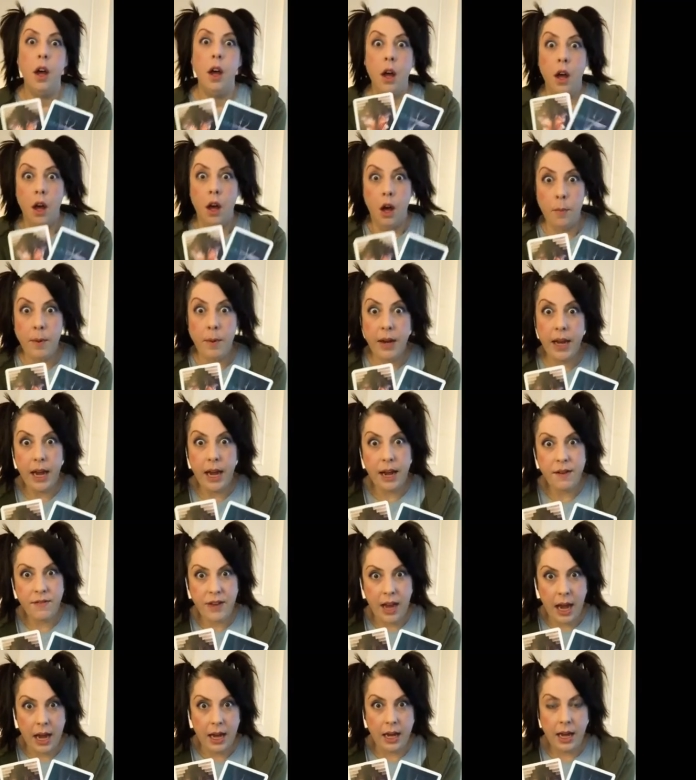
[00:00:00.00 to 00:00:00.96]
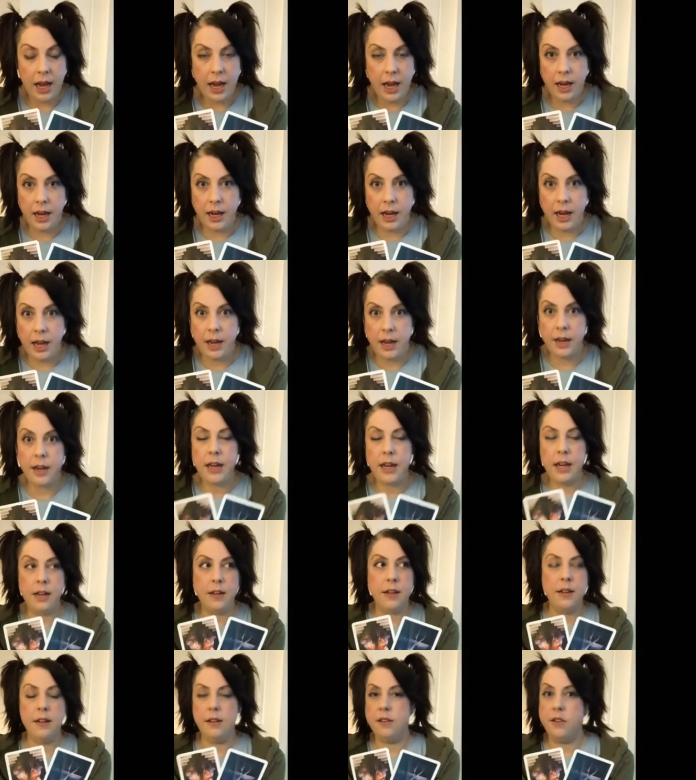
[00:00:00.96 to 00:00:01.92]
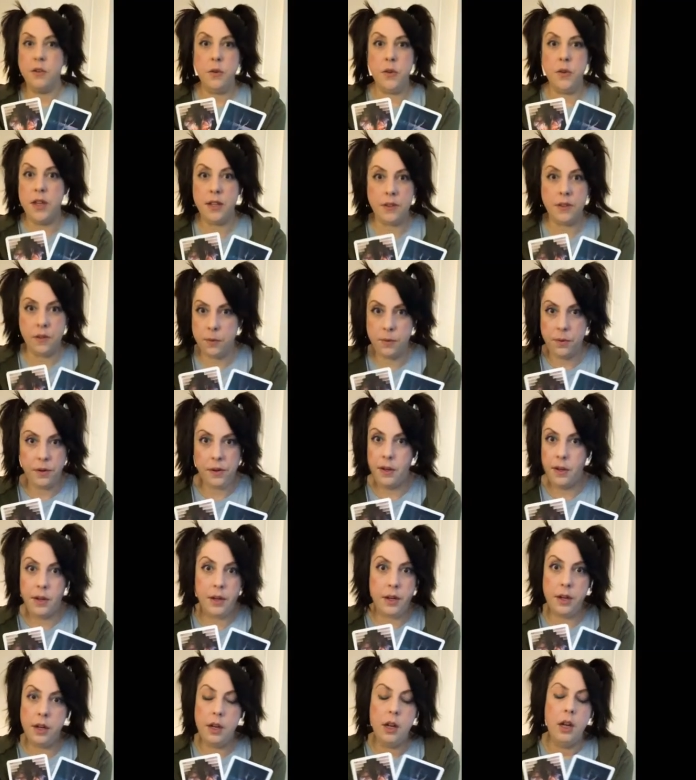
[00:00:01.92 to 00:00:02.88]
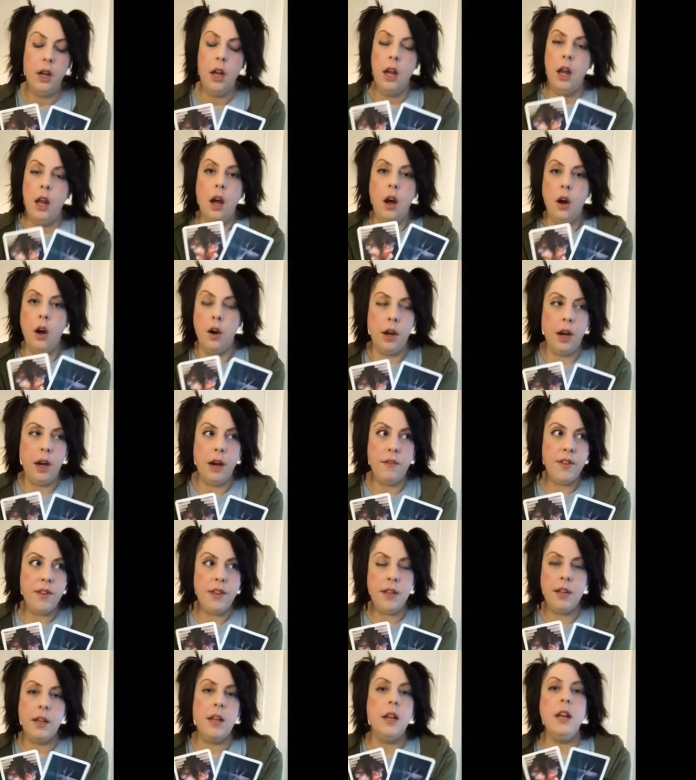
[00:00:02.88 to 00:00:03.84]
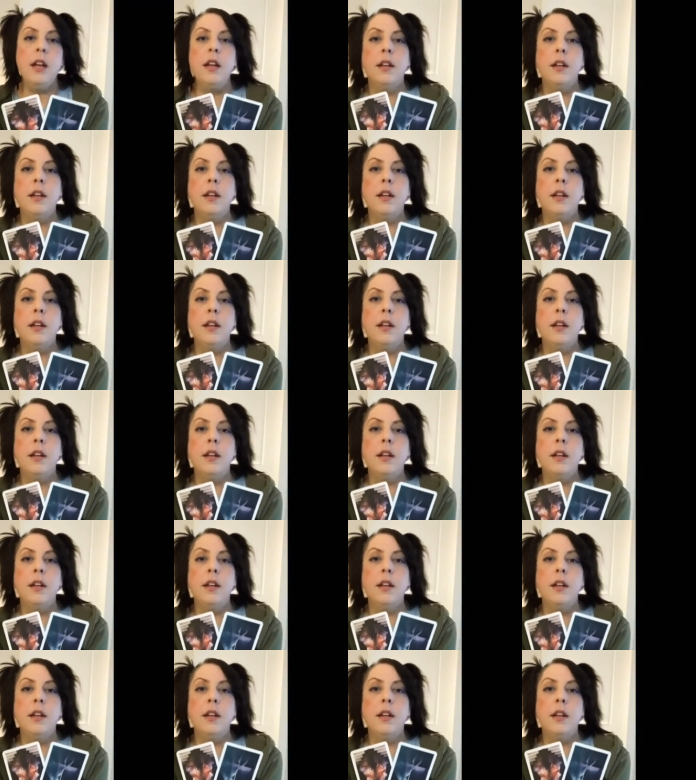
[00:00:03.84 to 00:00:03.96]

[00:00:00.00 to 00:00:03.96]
oh my God, I've got to do this, or everything,